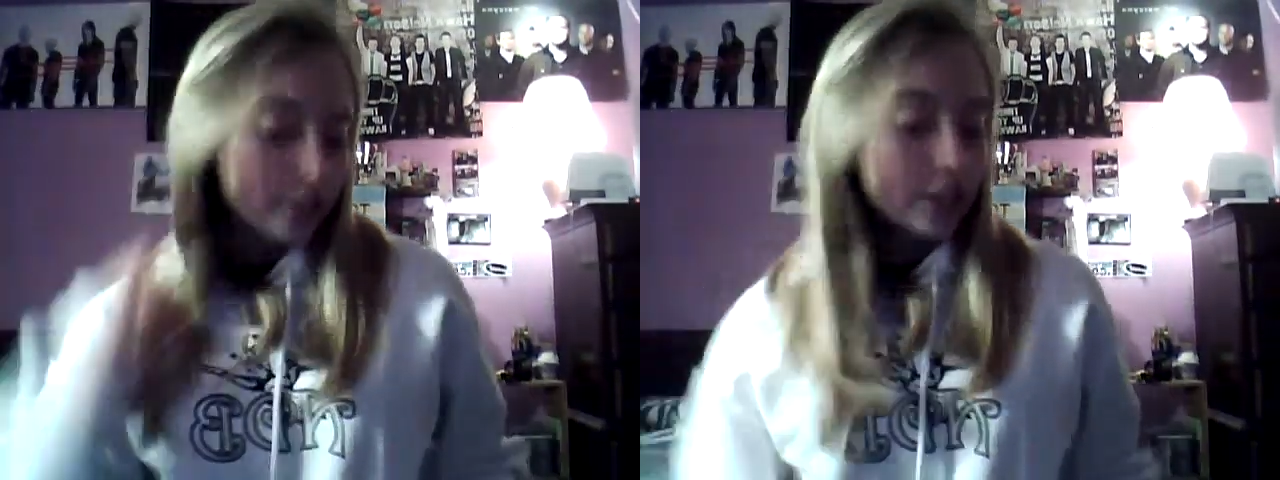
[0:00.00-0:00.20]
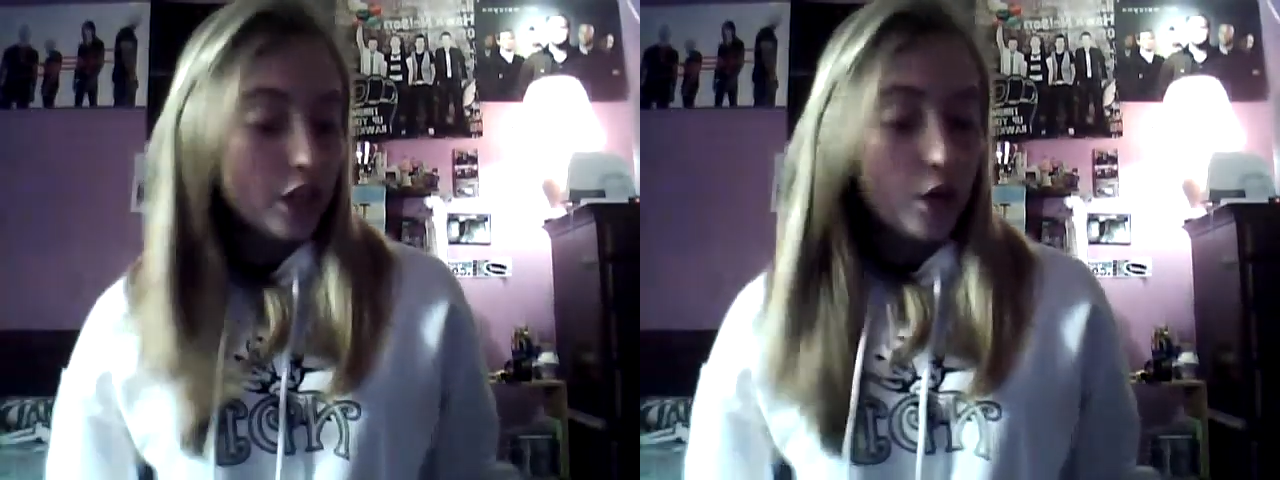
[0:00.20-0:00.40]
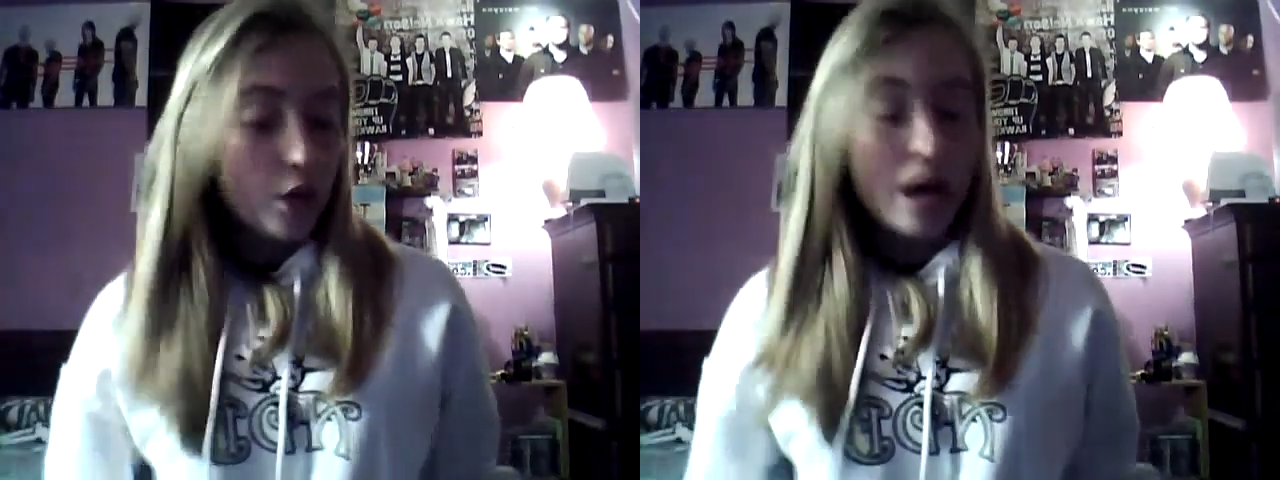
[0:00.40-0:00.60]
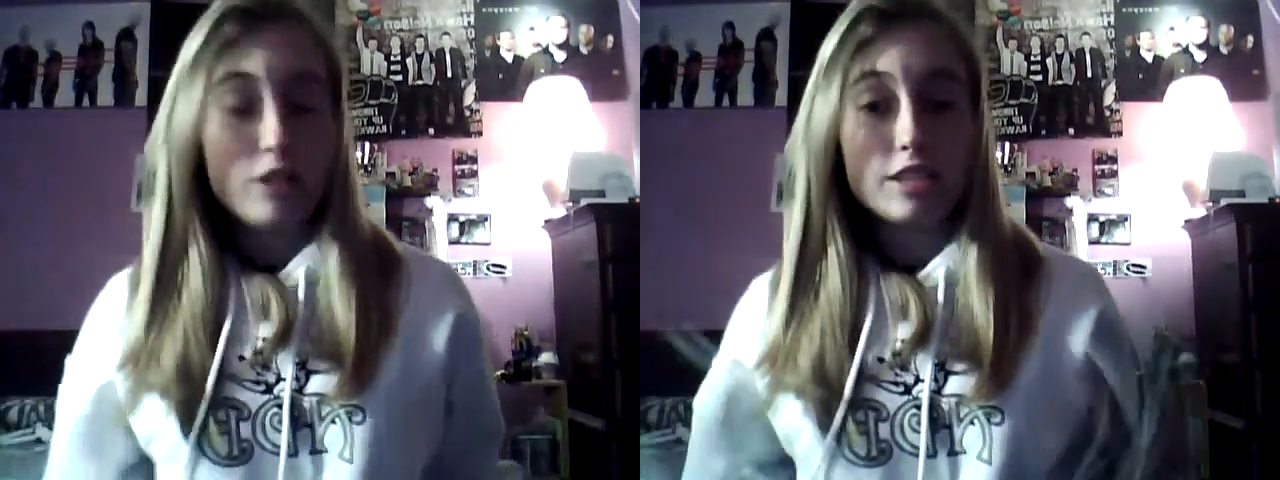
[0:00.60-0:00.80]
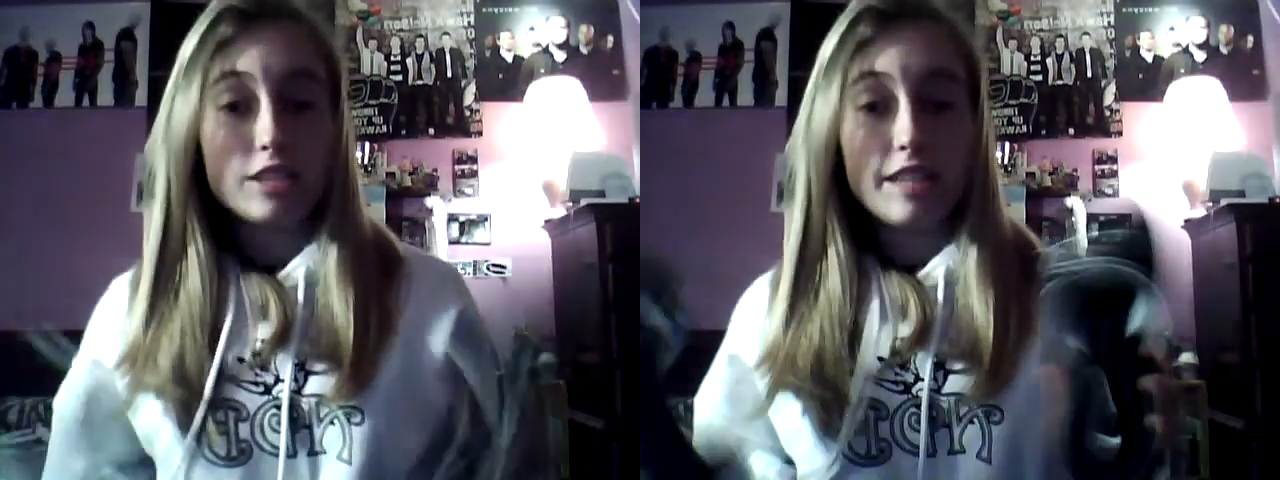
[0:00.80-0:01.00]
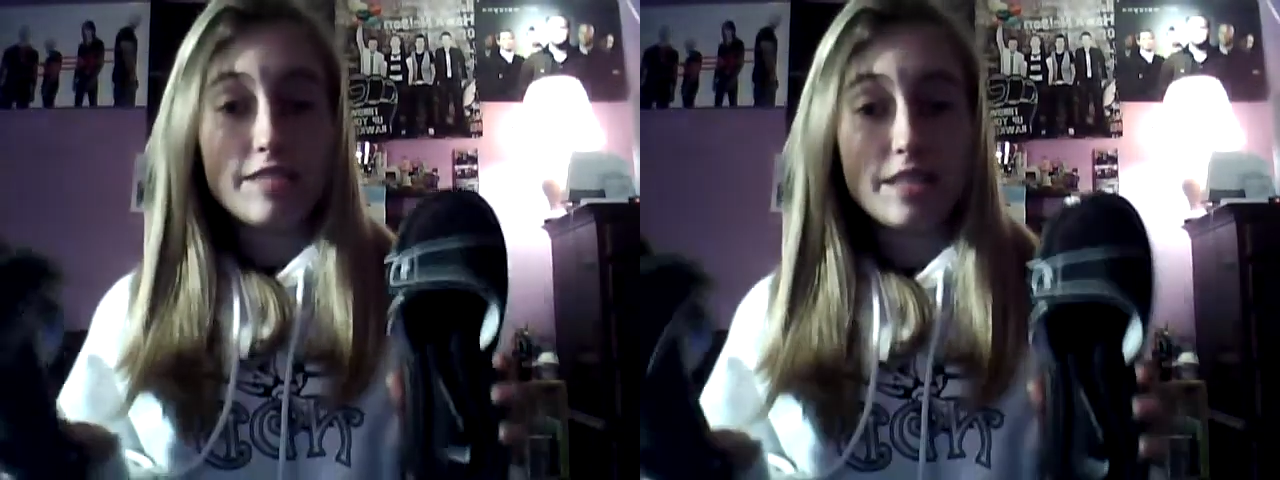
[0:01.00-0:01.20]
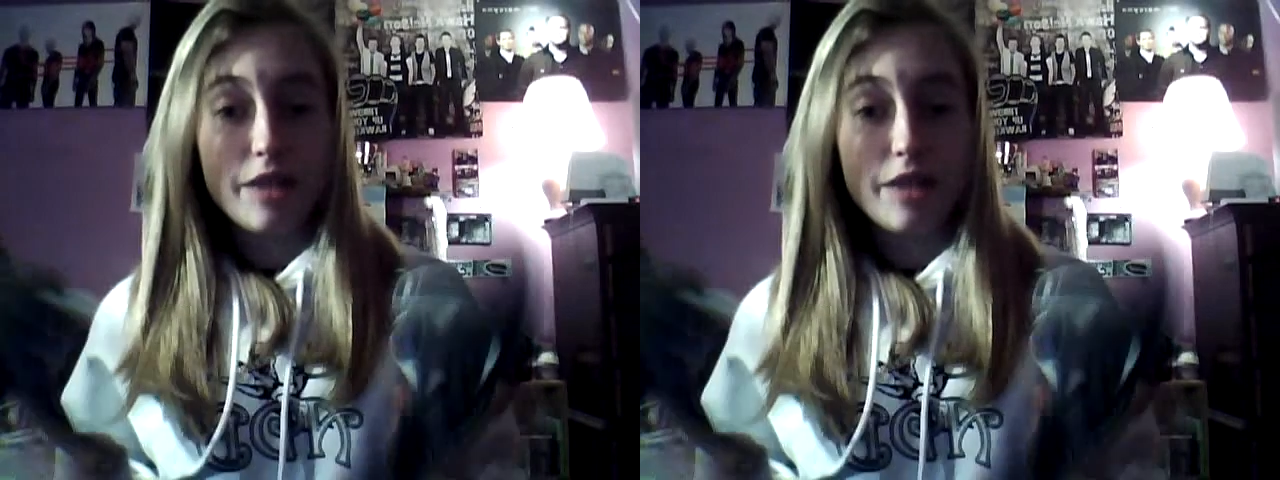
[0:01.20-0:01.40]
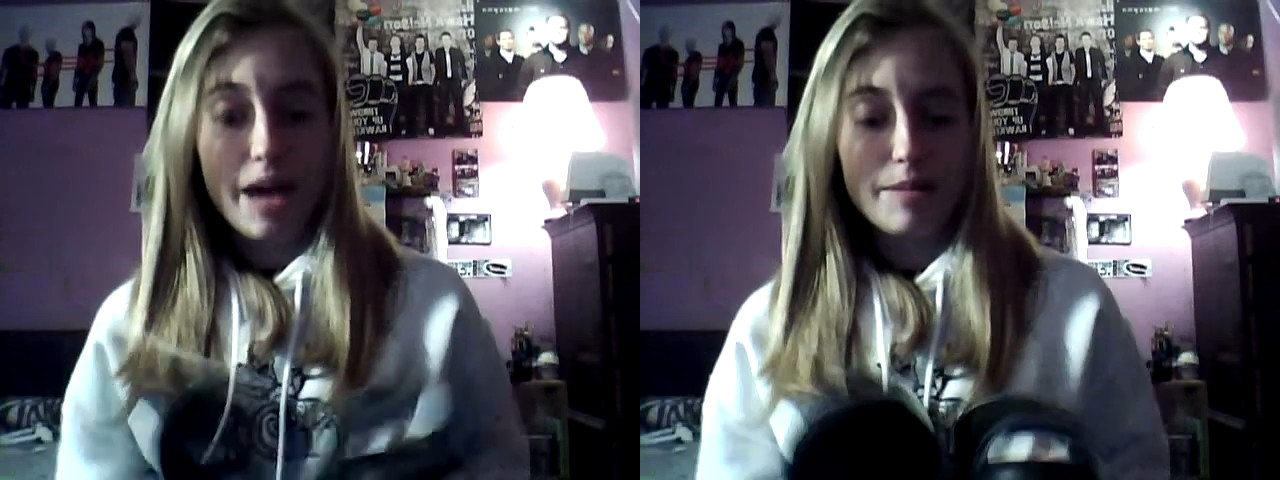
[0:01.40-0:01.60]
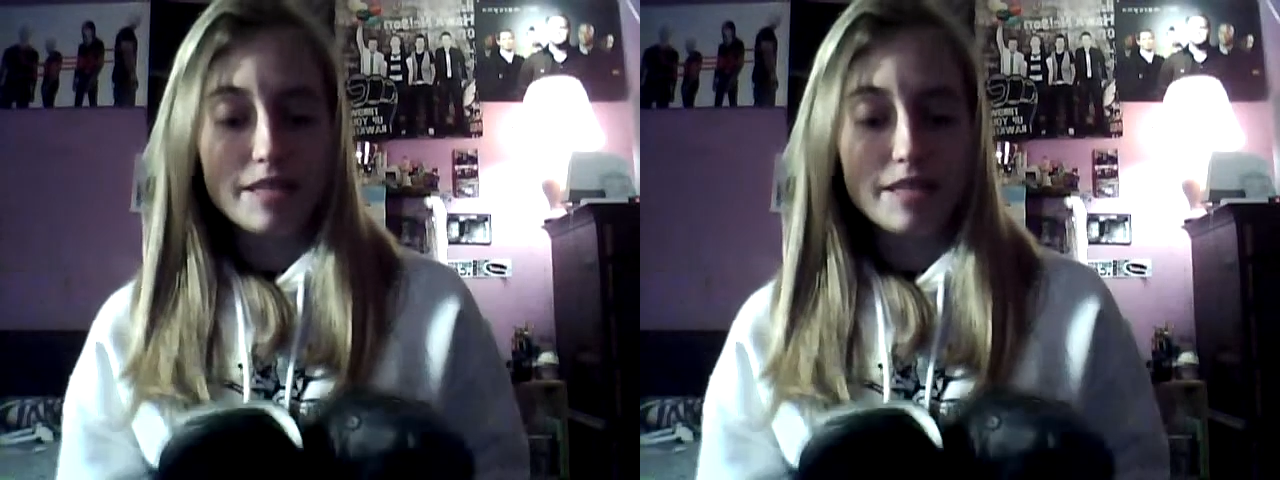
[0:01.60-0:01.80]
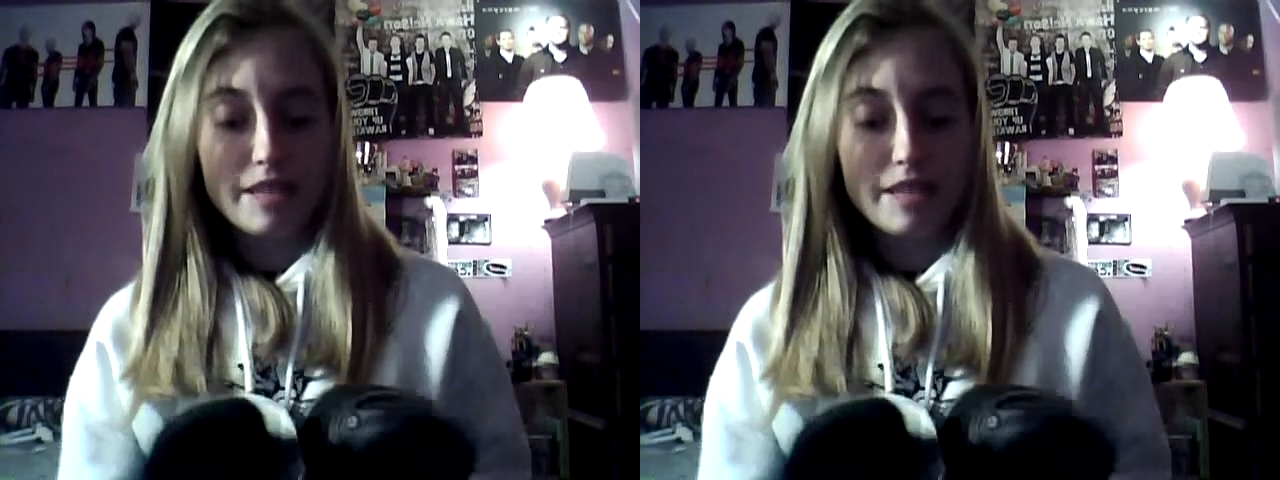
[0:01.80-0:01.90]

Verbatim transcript: So I'll just have to see what happens